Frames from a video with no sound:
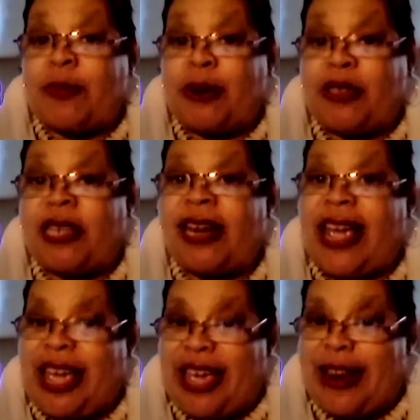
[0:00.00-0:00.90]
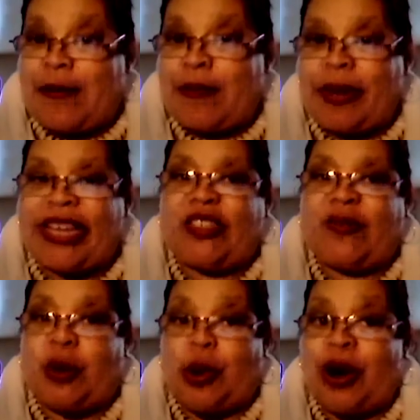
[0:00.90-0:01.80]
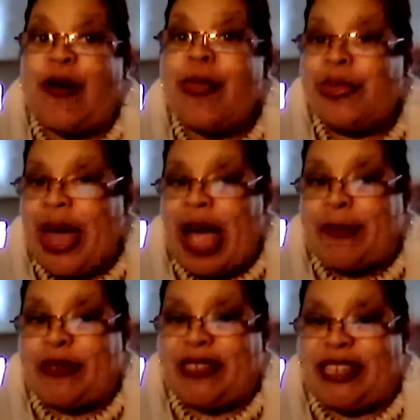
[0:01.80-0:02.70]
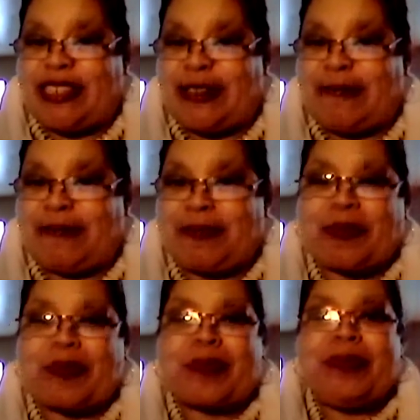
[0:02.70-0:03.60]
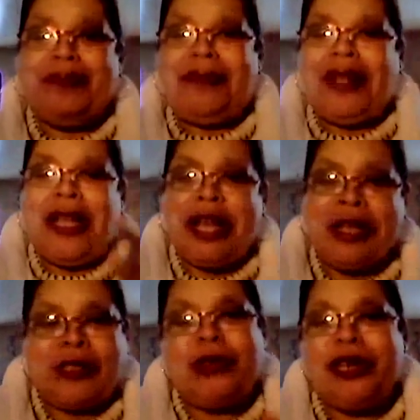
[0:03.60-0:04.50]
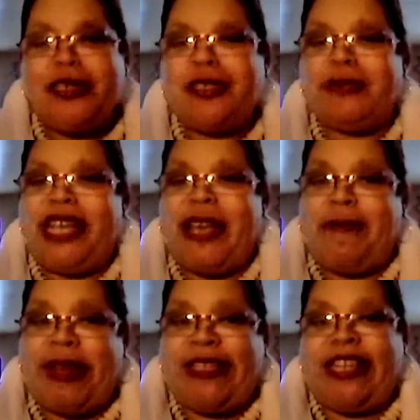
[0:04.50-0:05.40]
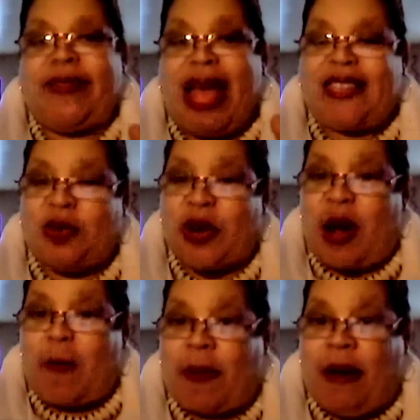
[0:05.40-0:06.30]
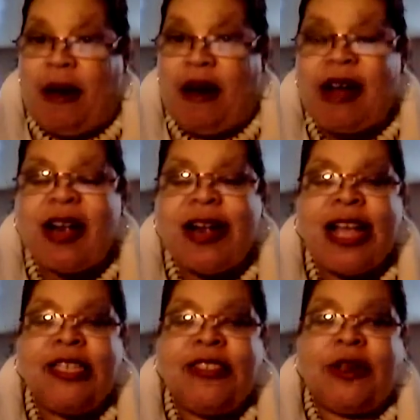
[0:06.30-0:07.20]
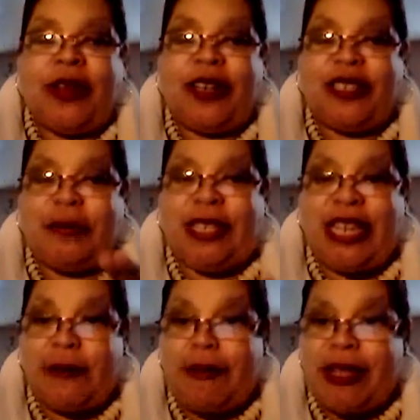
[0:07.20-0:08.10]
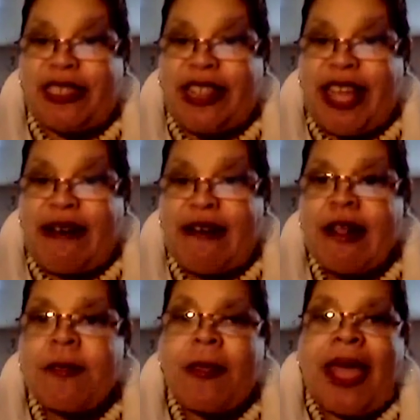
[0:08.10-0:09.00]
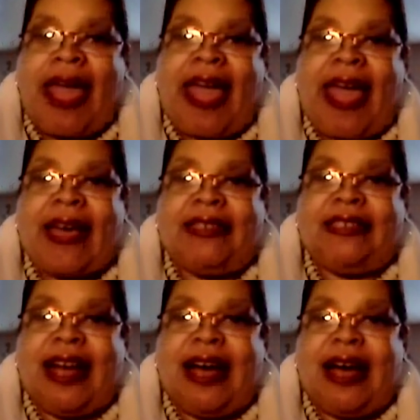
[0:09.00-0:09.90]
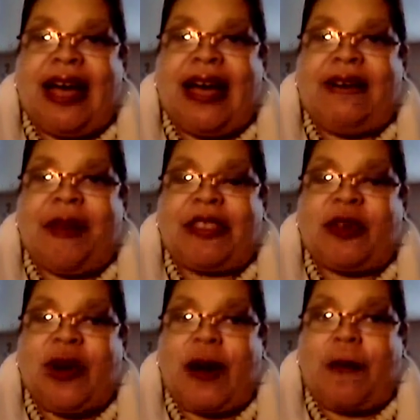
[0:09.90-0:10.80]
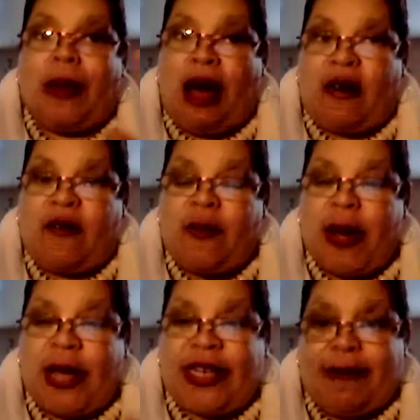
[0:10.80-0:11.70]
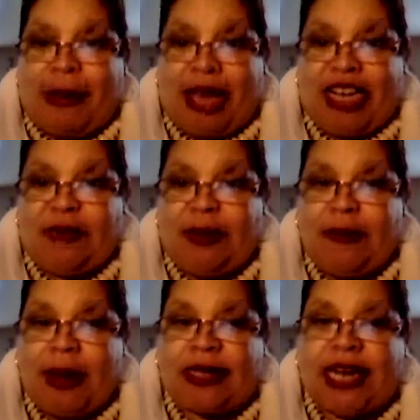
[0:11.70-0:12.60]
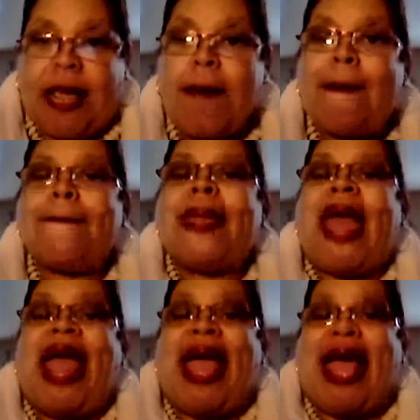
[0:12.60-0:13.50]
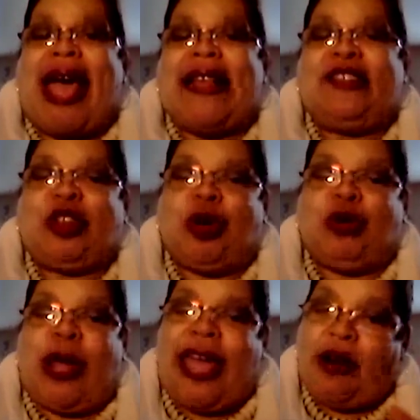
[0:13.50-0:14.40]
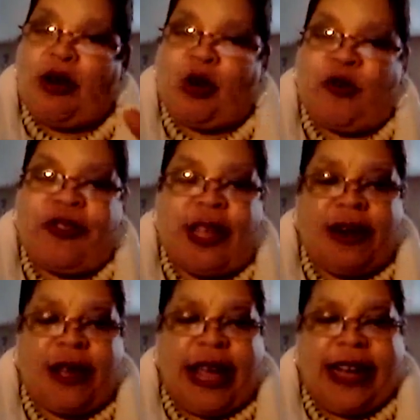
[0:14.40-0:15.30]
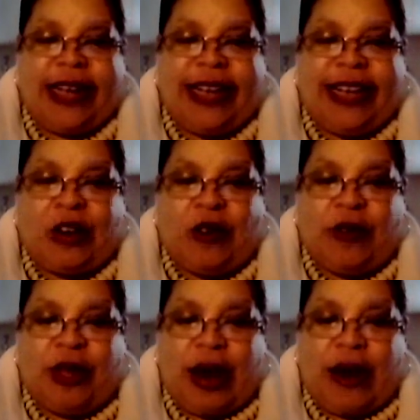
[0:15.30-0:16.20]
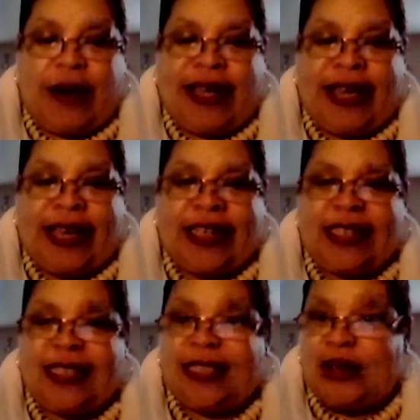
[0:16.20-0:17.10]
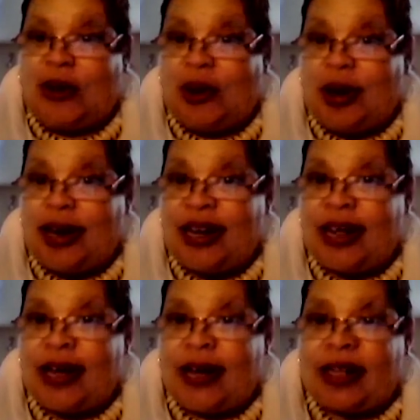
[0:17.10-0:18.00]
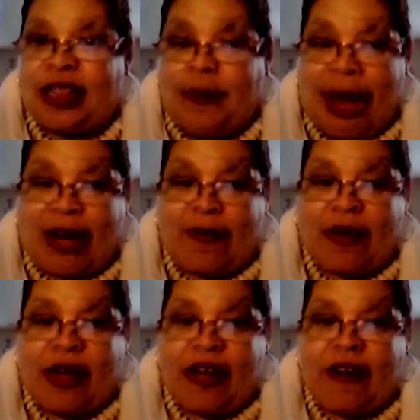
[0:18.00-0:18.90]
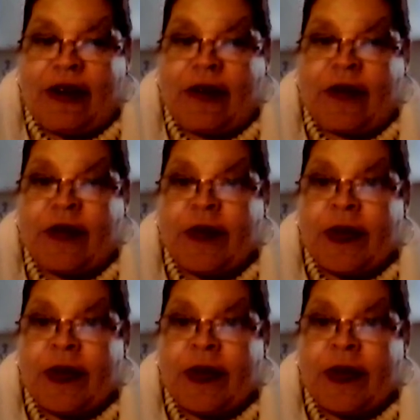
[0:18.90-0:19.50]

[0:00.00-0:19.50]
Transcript: person in place for that position. So there are some tidbits, and that's on blog. So there are some tidbits there, and that's on our blog for Monday, Management Monday. And so head on over there. A link on there is on the bottom of